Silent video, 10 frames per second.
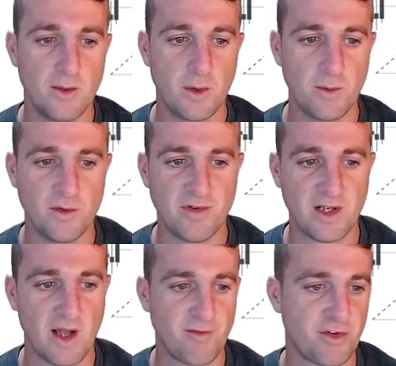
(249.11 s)
We will
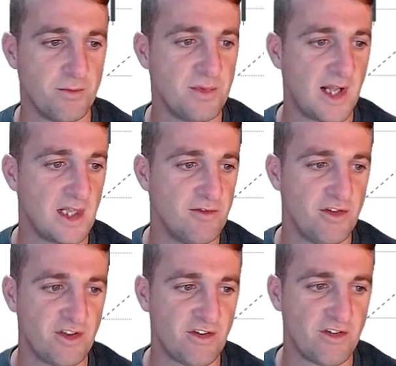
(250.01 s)
then have some daily
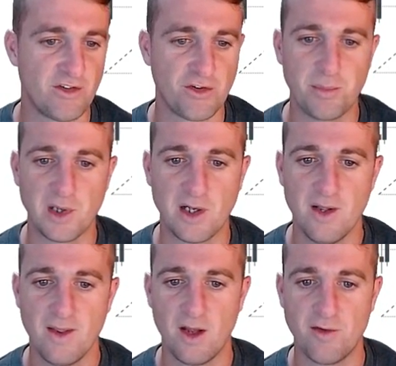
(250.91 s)
resistance up at
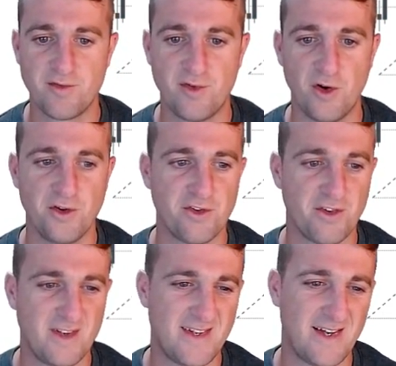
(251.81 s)

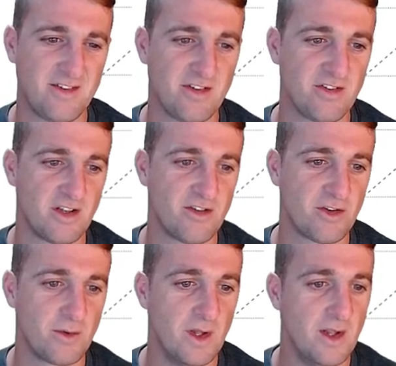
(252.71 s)
$4.90.
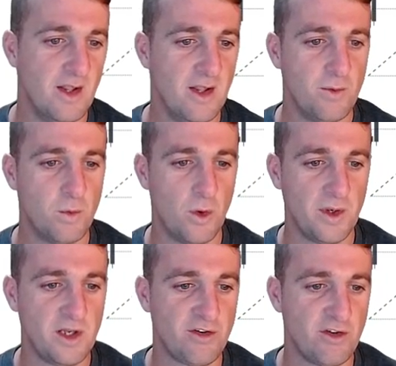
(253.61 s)
So what we
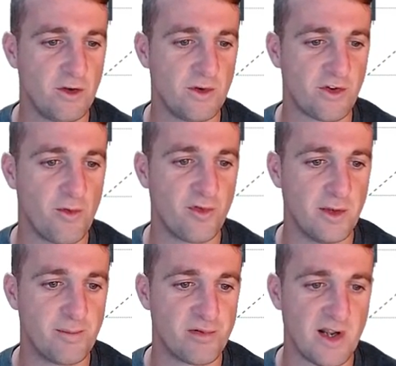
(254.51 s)
need to do is
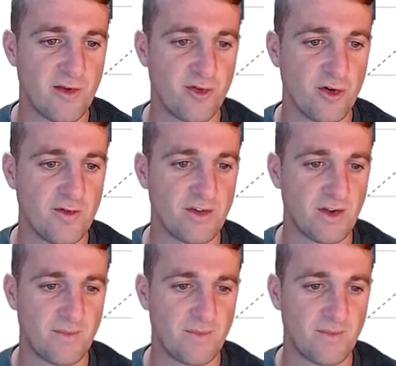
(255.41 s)
hopefully break through this